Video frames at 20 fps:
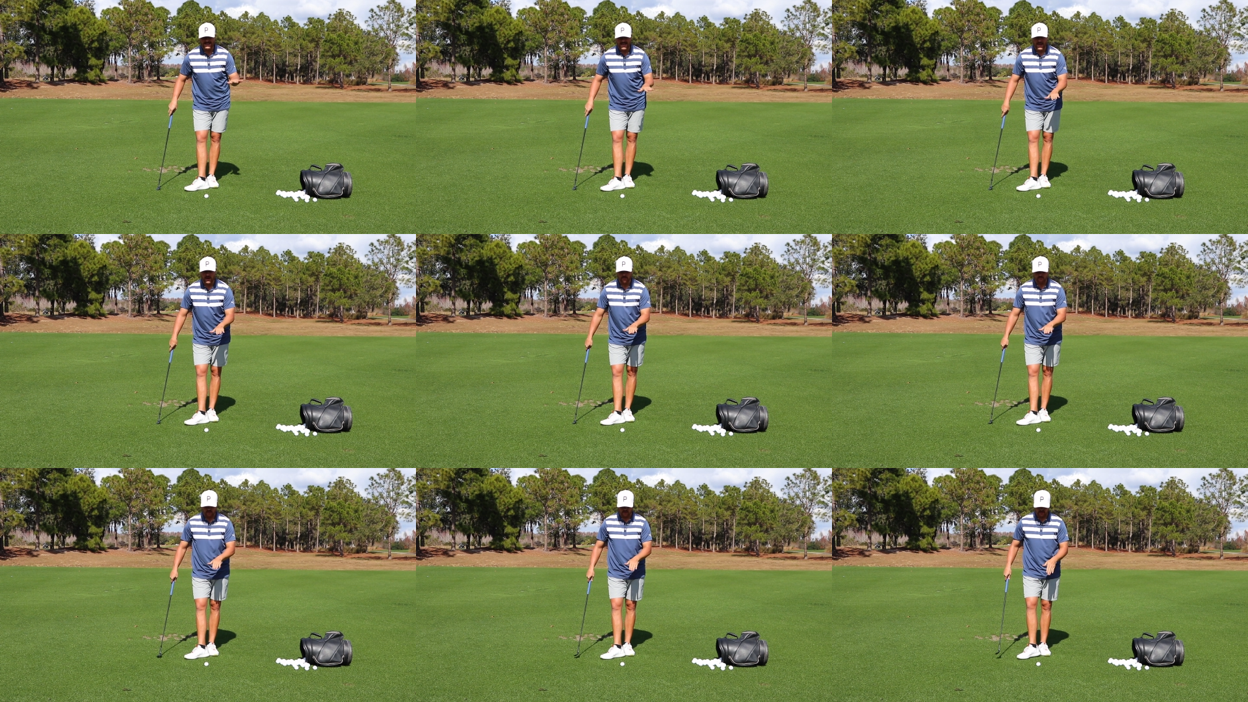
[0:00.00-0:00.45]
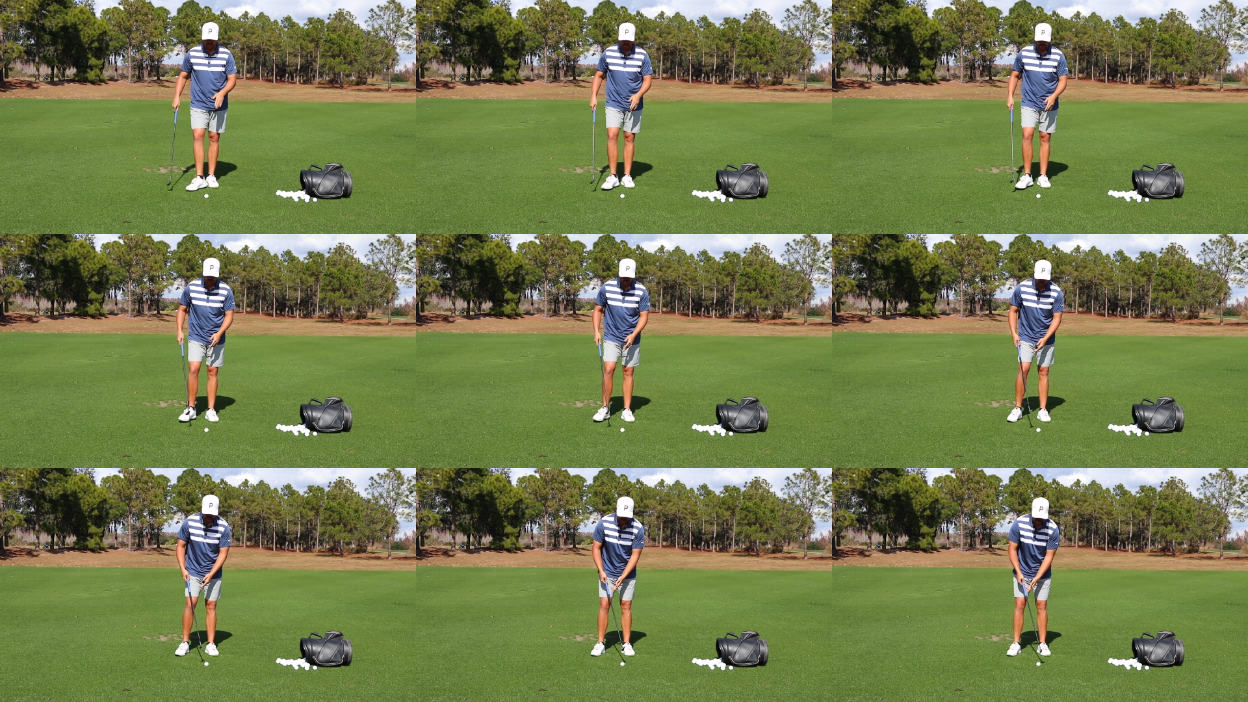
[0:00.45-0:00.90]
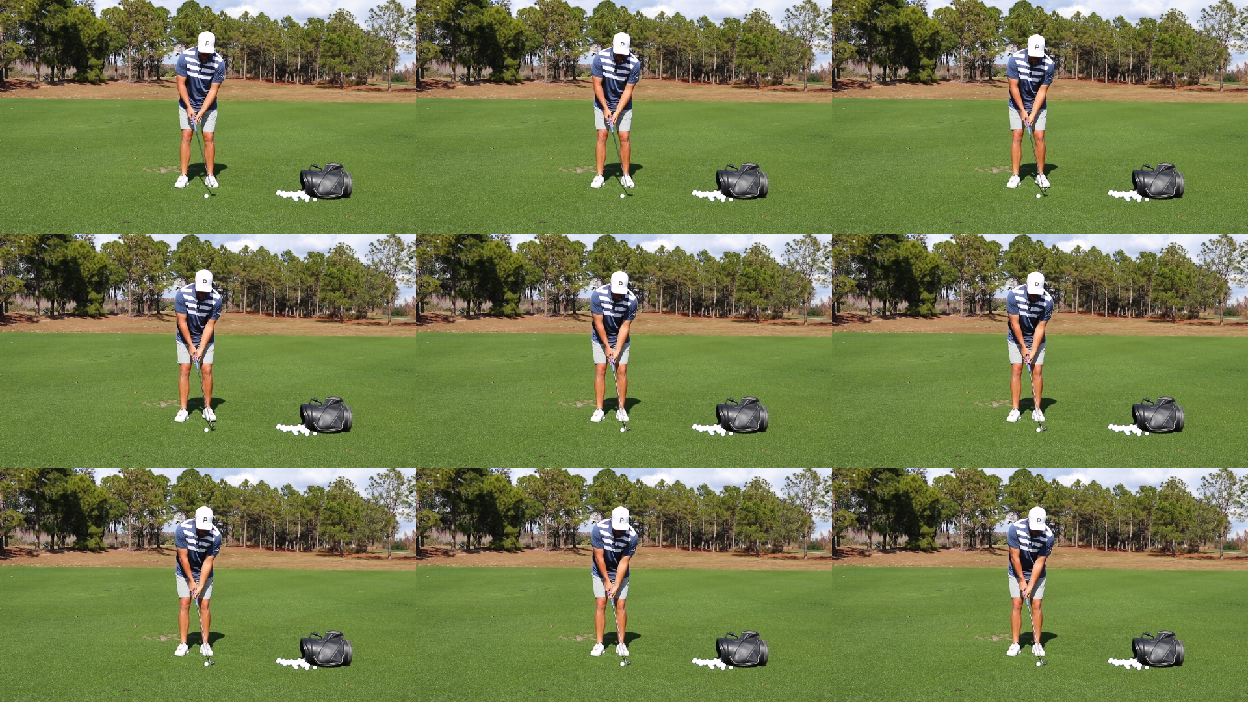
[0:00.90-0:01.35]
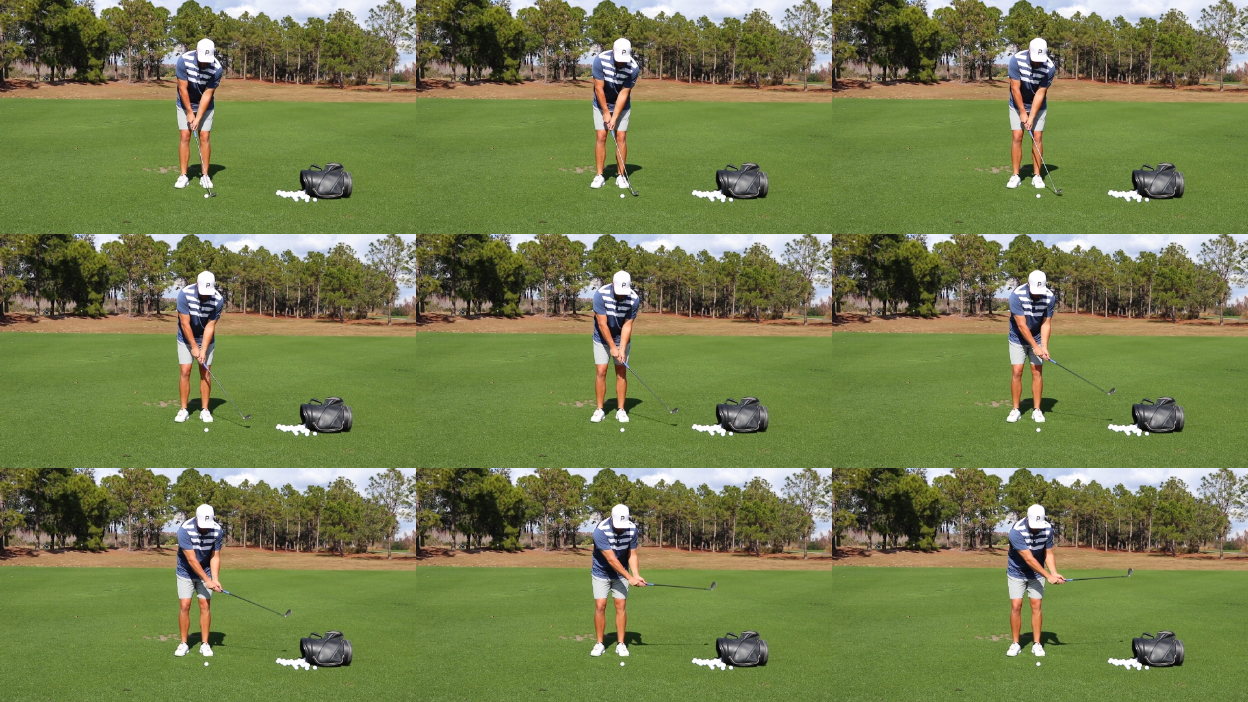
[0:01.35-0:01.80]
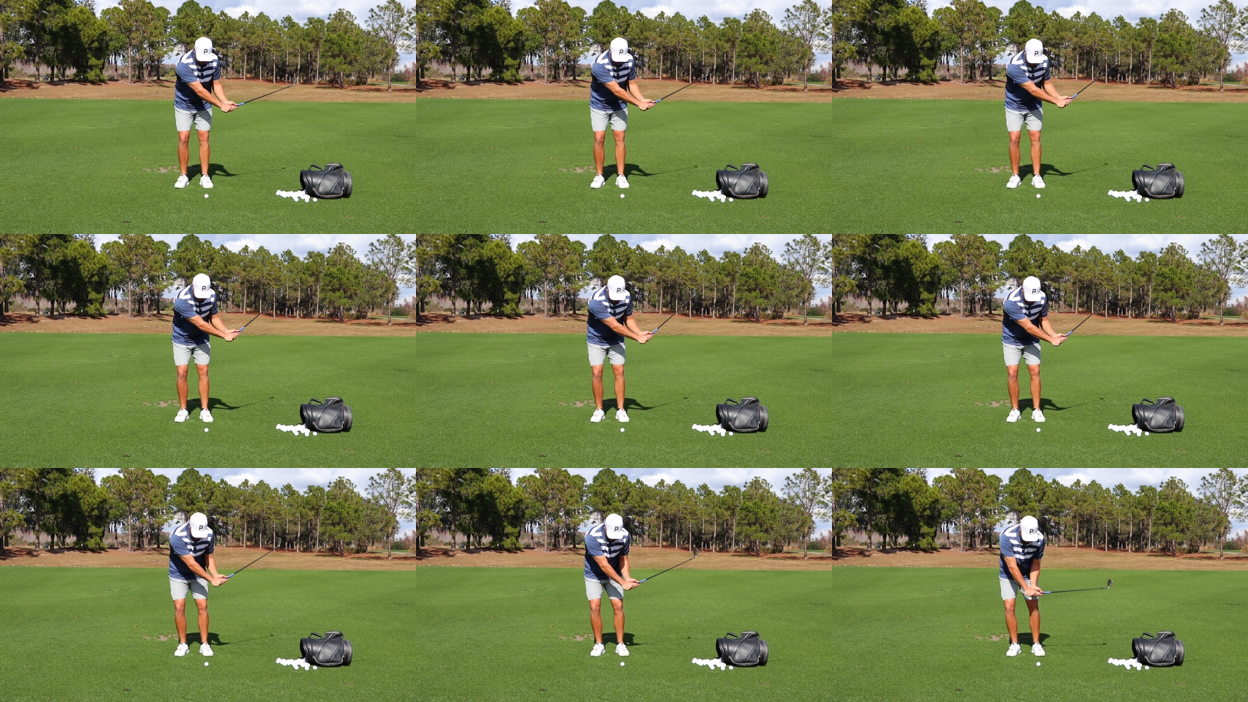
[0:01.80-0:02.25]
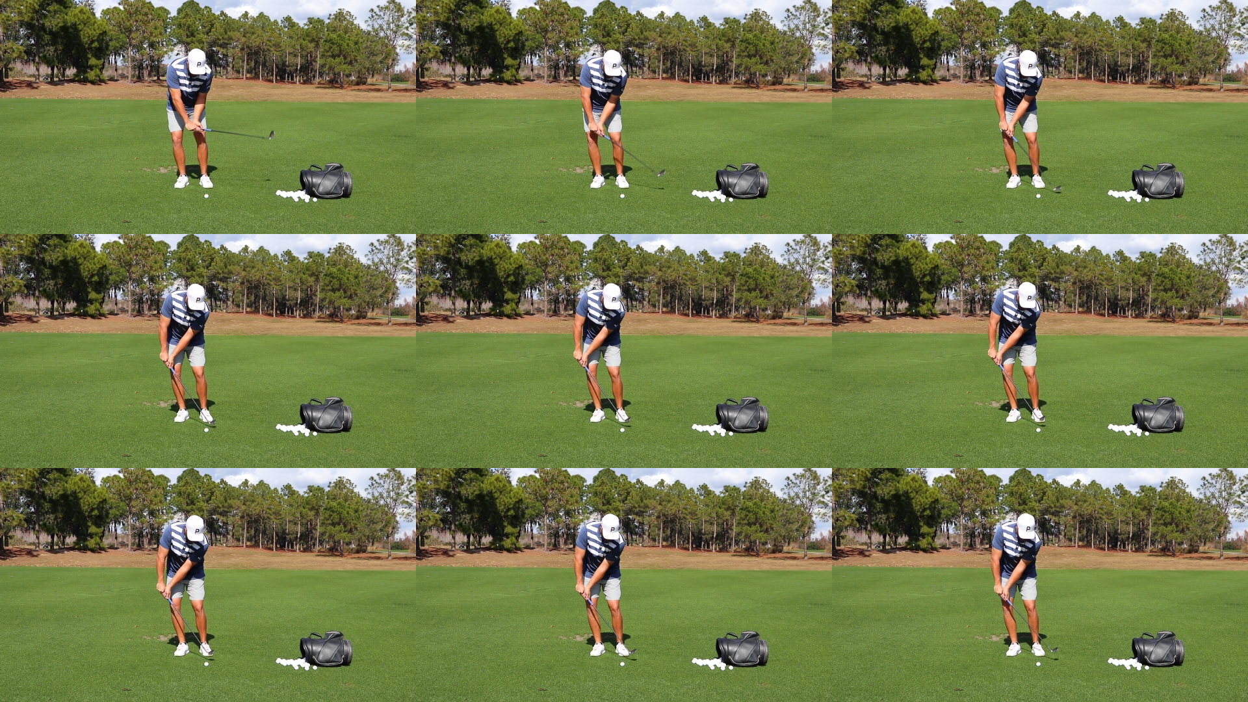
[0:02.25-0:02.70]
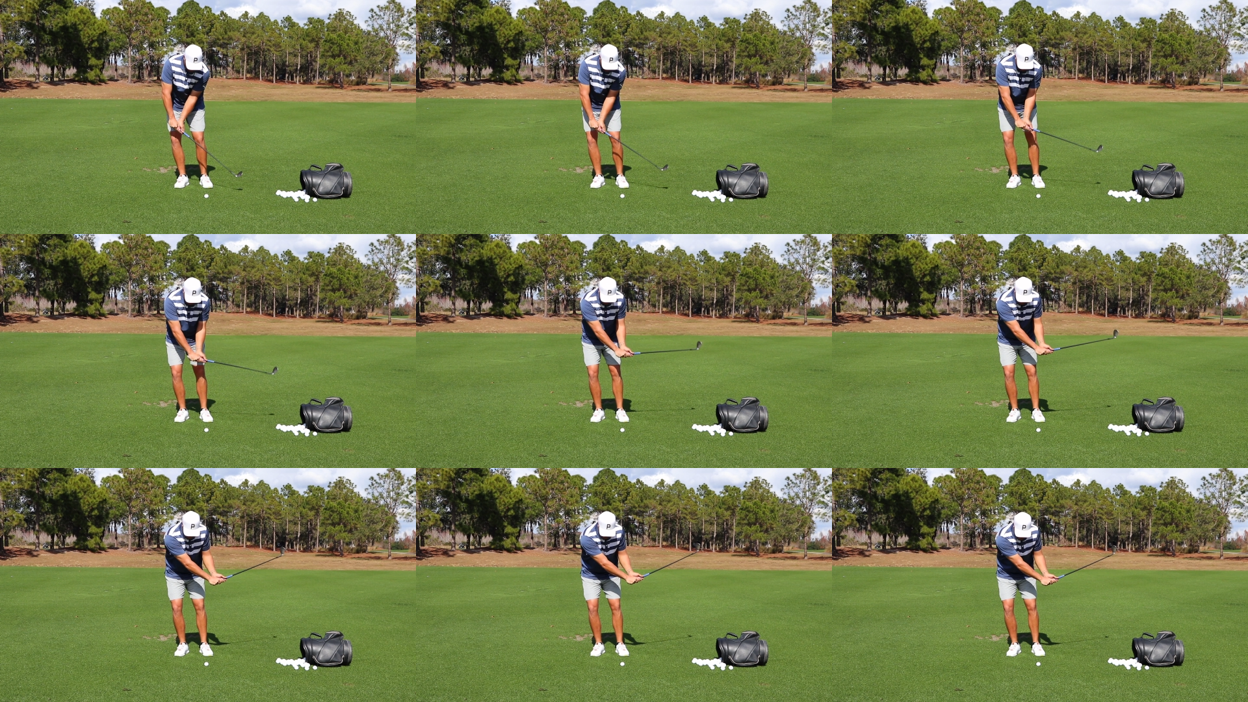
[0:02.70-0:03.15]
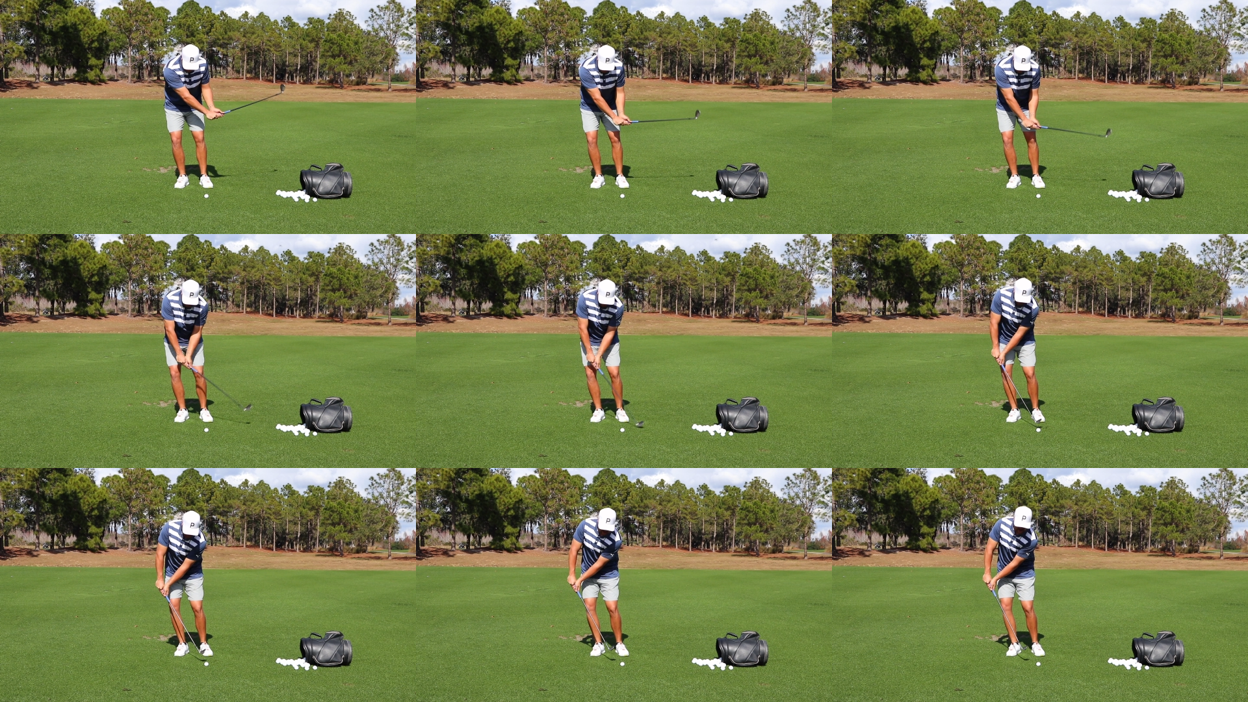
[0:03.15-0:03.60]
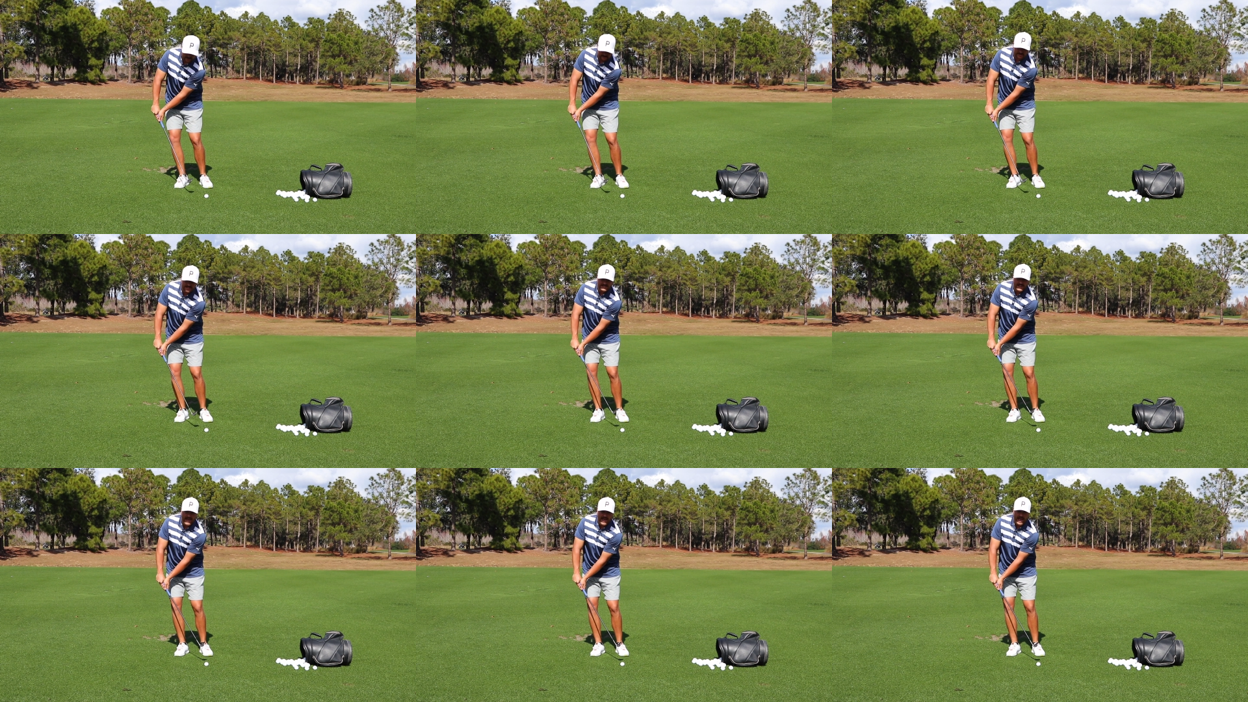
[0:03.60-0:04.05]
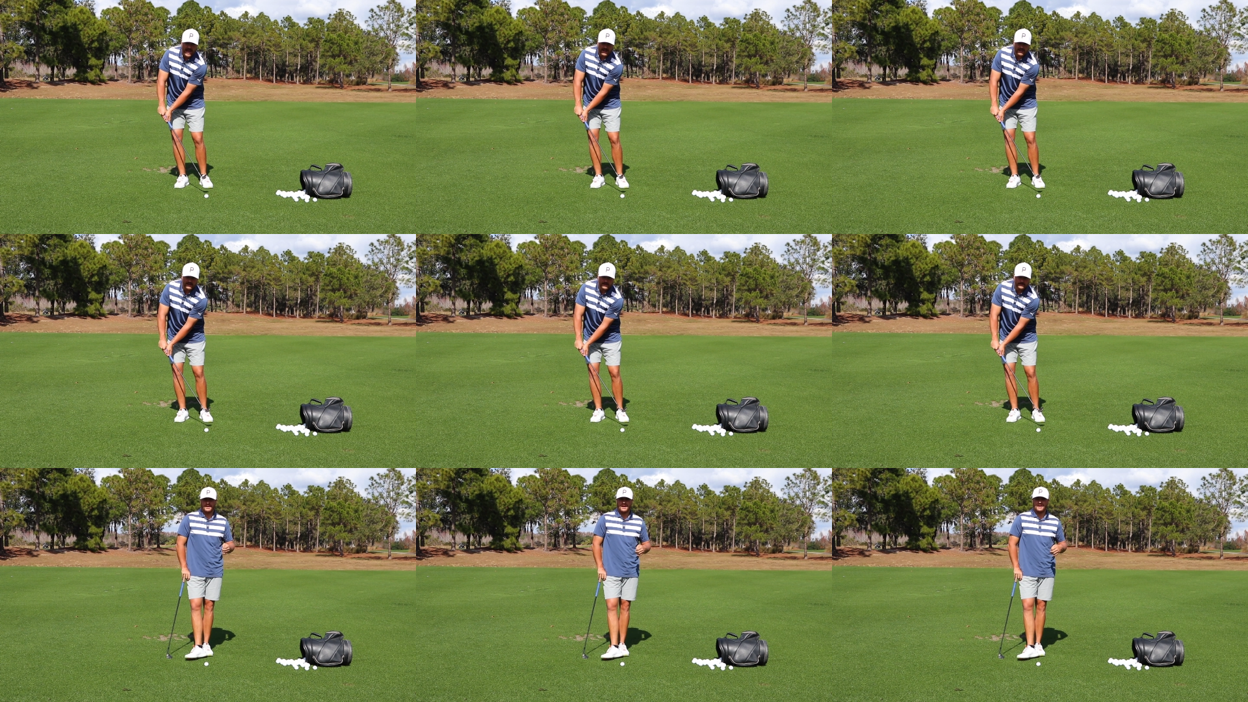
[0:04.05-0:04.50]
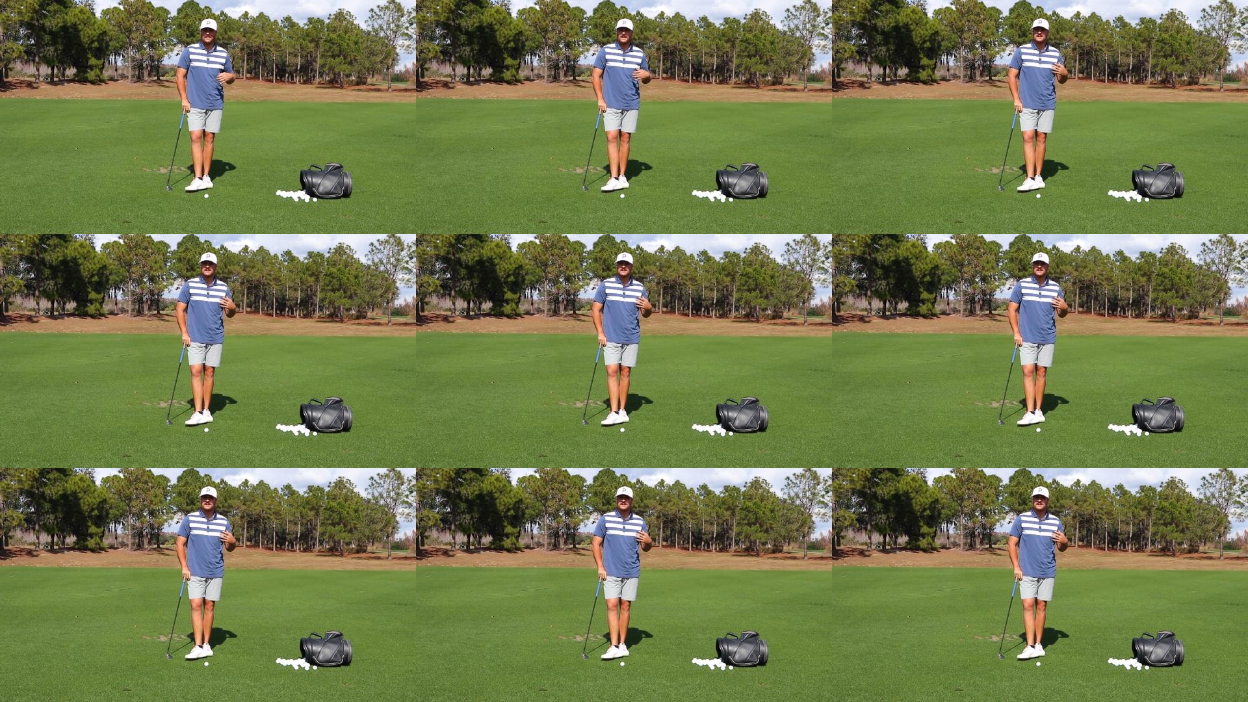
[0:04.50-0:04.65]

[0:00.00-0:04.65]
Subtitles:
(no speaker visible)